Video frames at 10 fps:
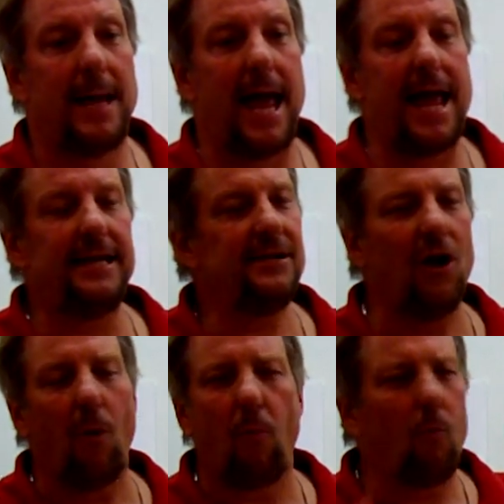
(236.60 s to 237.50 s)
And, you
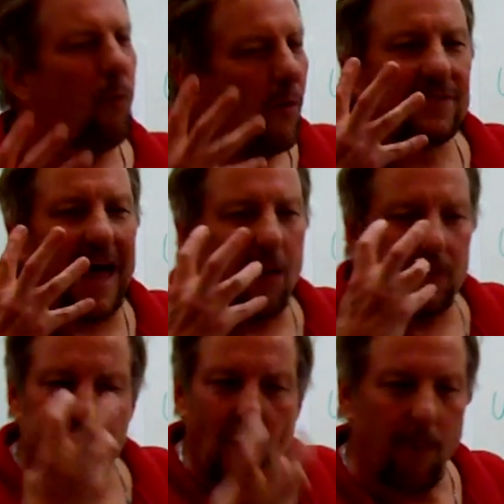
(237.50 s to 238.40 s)
know, that was
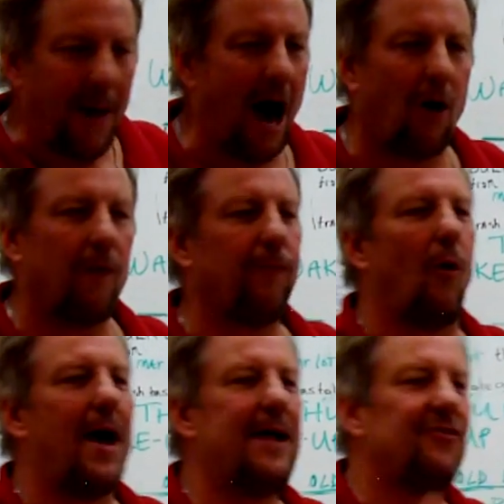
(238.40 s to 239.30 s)
so
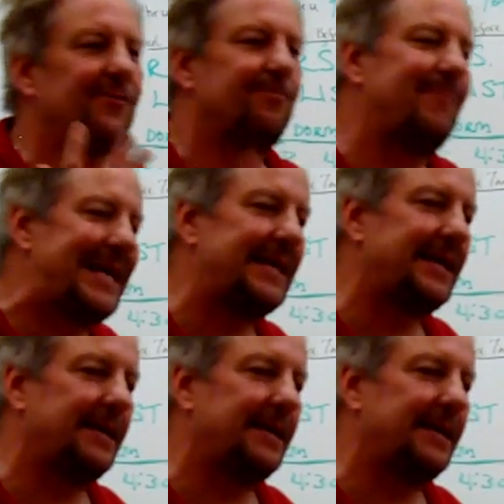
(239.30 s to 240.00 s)
powerful. And just meeting